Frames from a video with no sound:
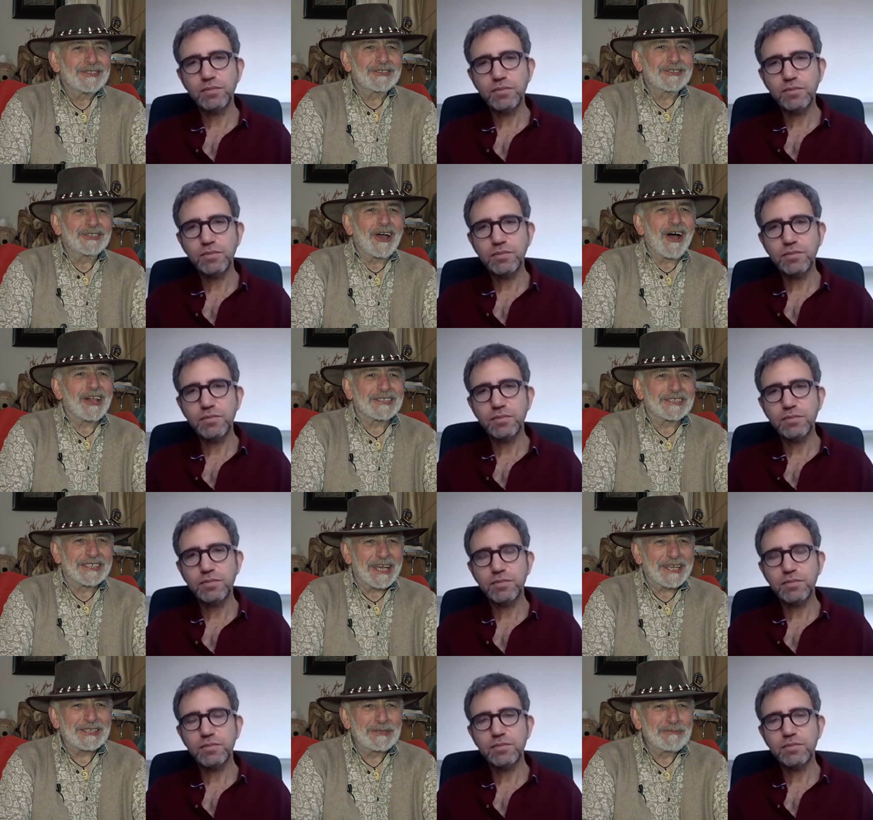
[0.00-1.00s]
Speaker 1: child
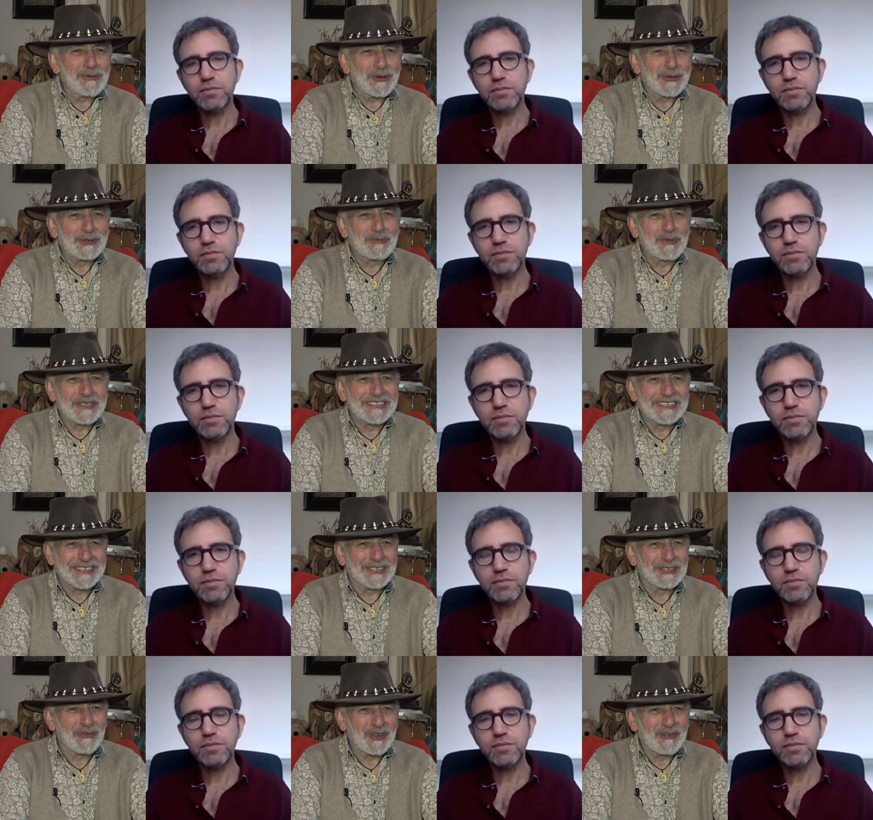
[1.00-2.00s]
sex abuse
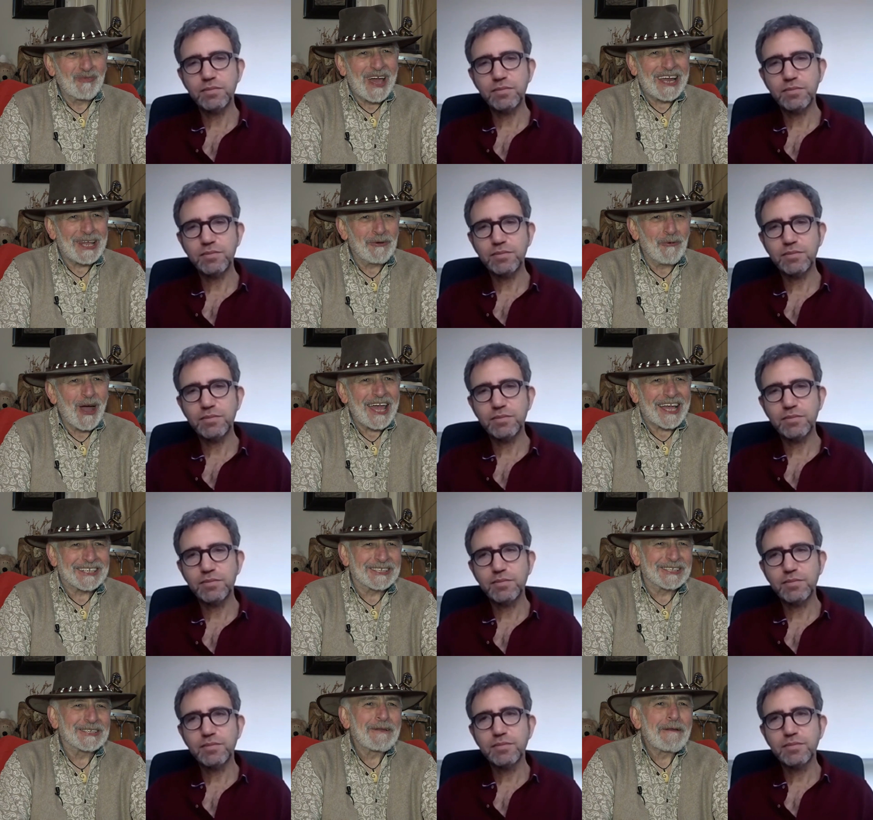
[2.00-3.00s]
business with Manny
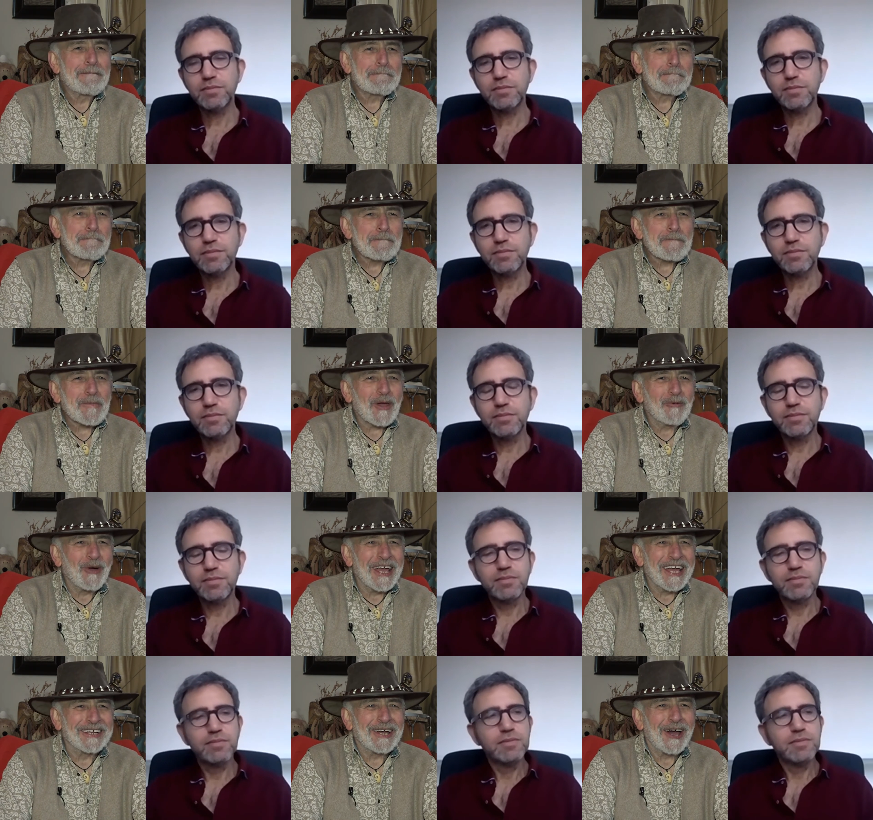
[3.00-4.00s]
Waks,
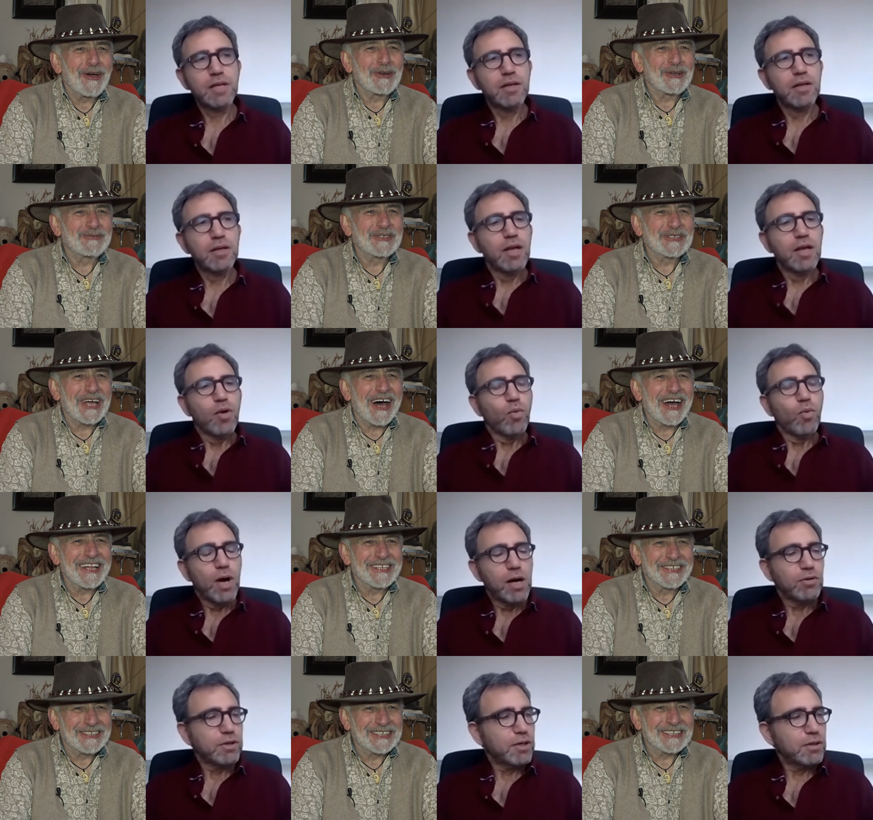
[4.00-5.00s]
where Code of
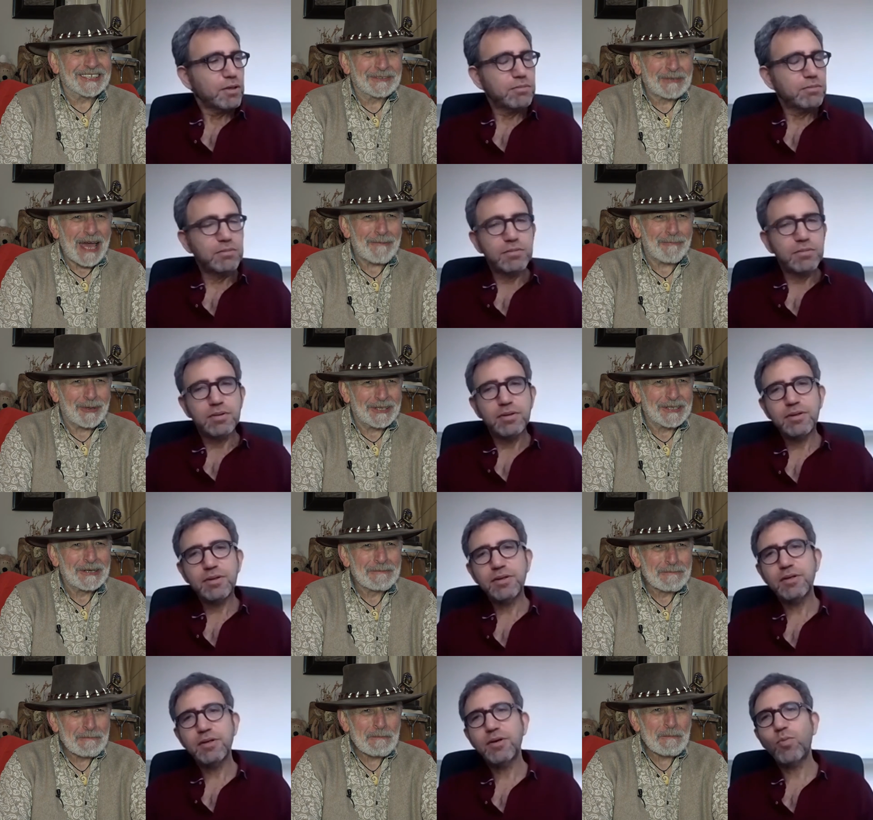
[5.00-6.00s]
Silence well, happened.
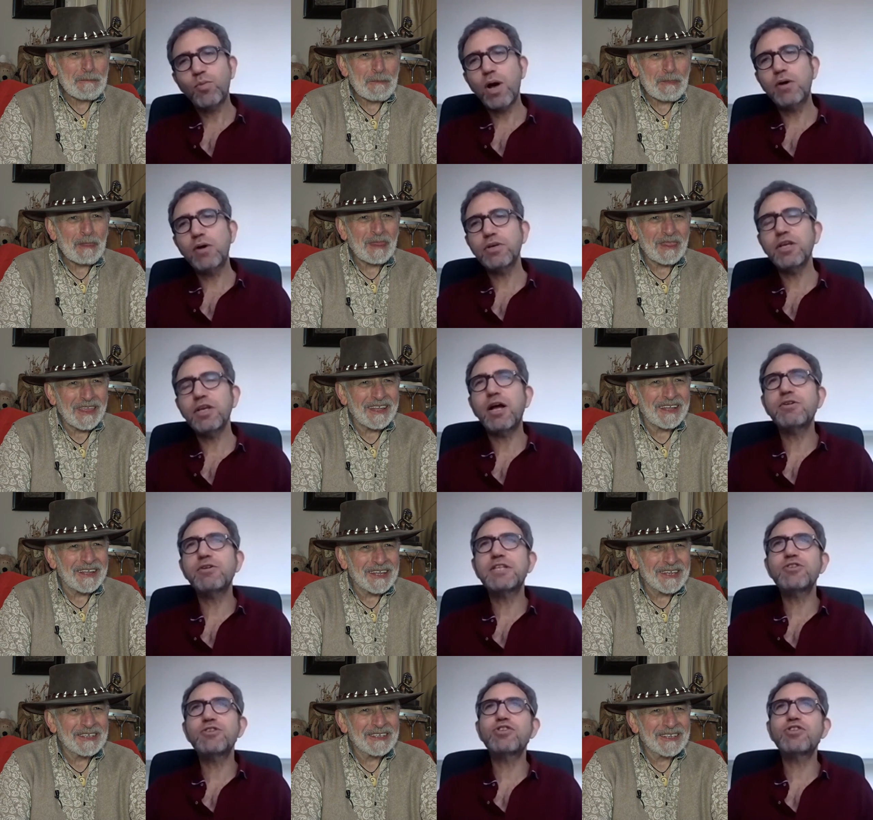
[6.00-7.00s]
Speaker 2: Well, you know, it's
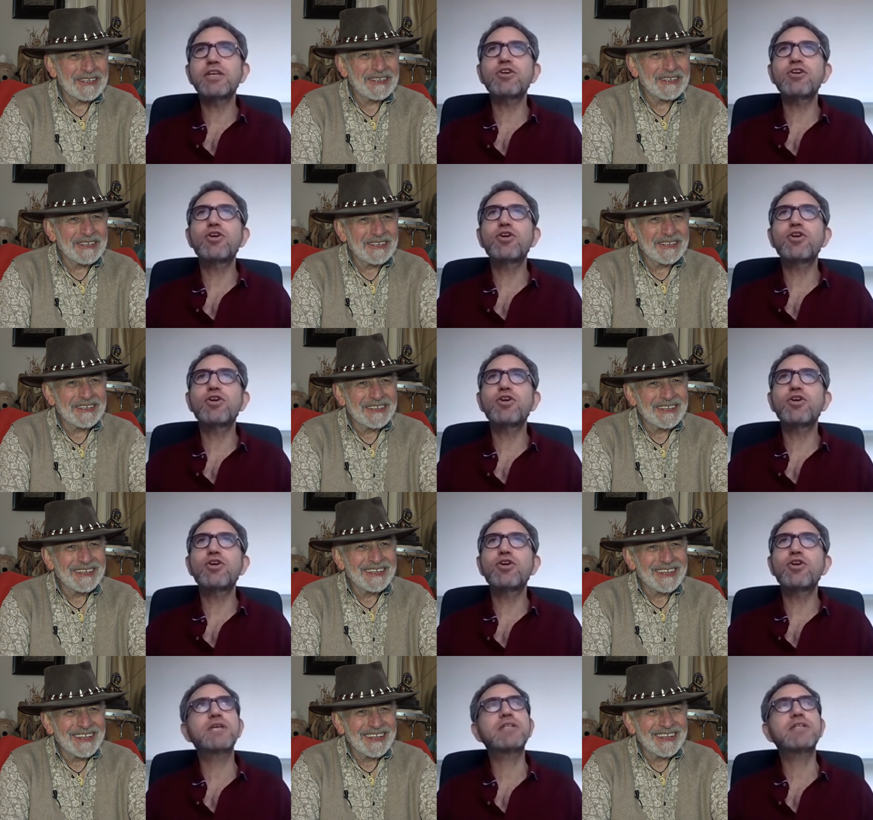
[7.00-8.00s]
interesting you call it the
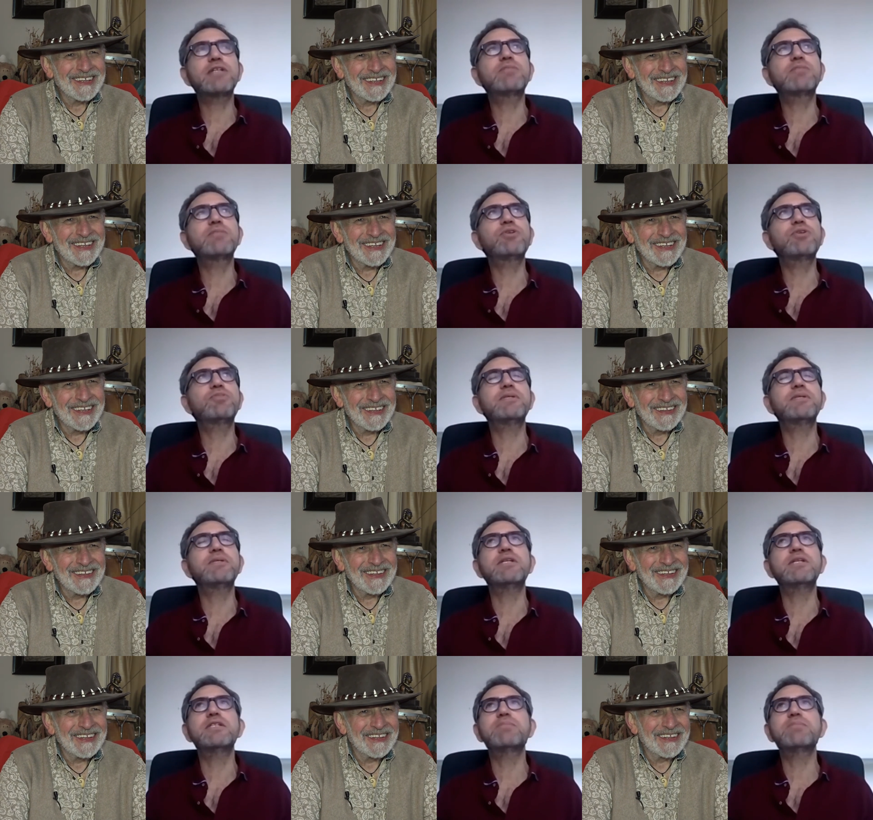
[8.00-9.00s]
child sex abuse
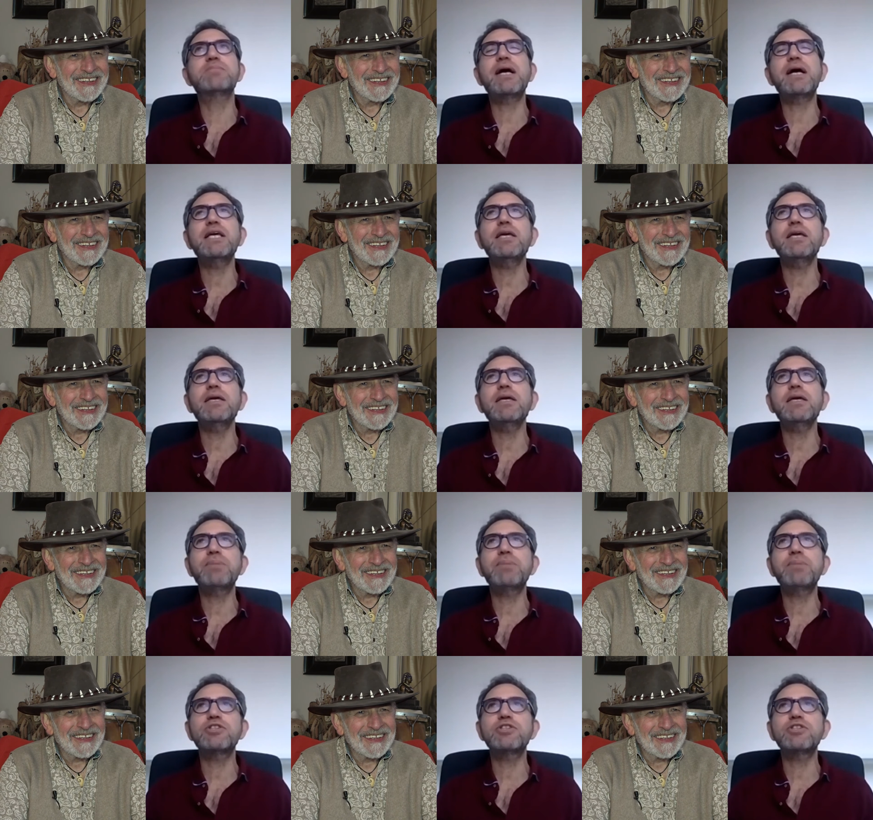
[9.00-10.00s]
business. Manny
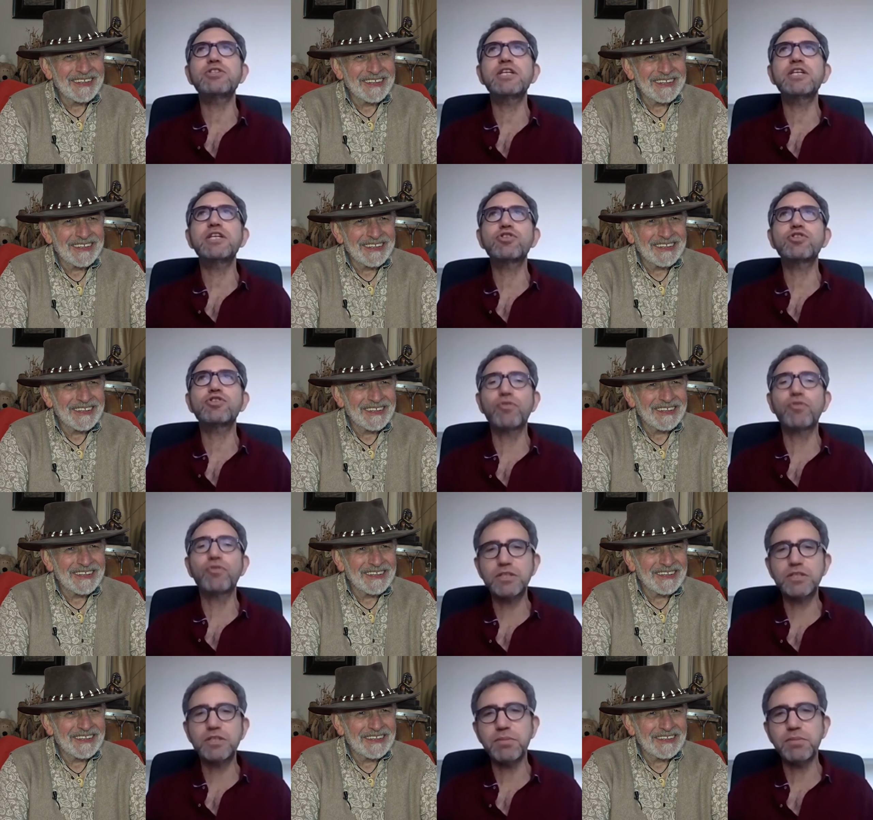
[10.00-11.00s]
pitched his story to
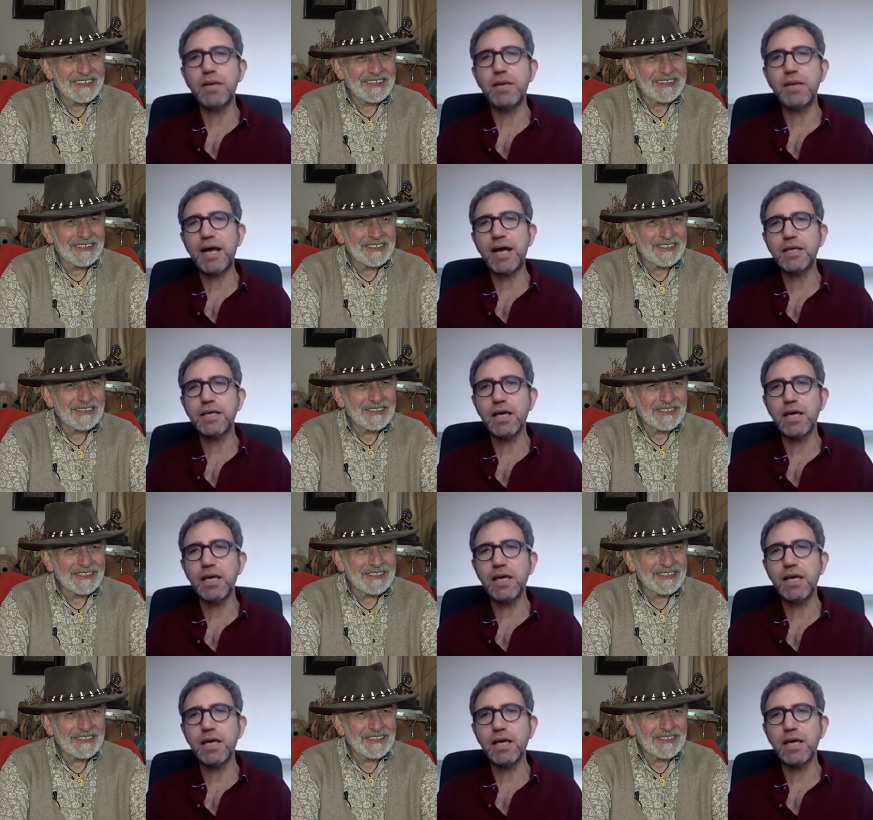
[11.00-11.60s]
me about a year